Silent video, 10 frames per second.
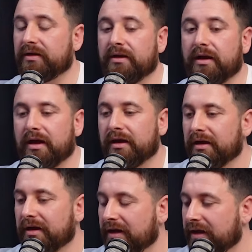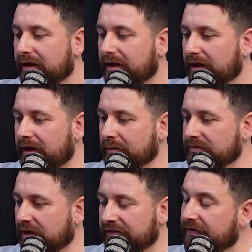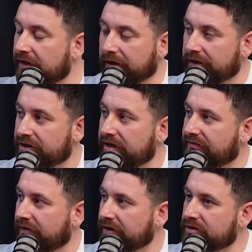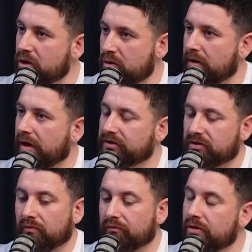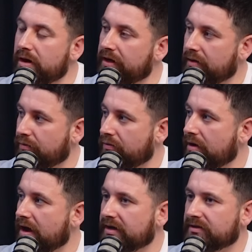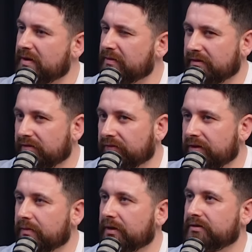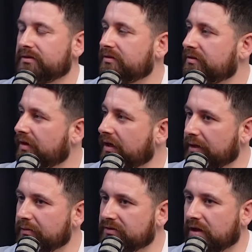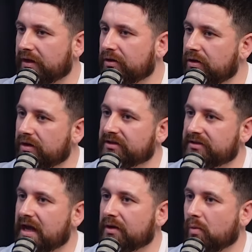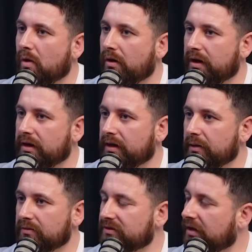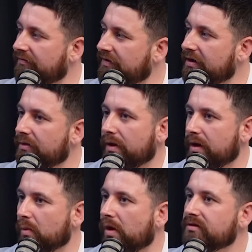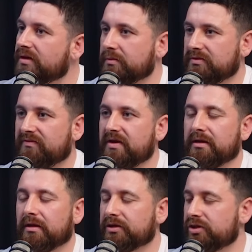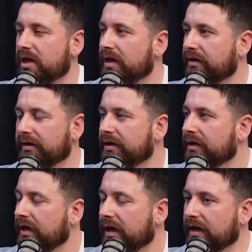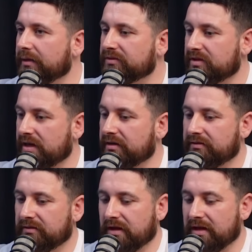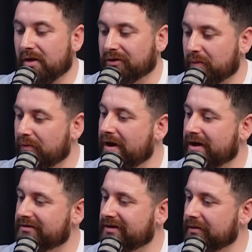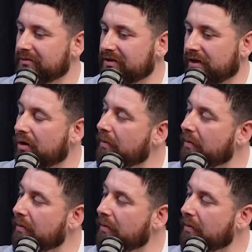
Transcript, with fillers: And he was like feeling like shit for like 2 months, got really depressed, maybe in 3 months. And he was like, couldn't understand why he was like feeling the way he was. And he was feeling like shit. And he got depressed, and he was like on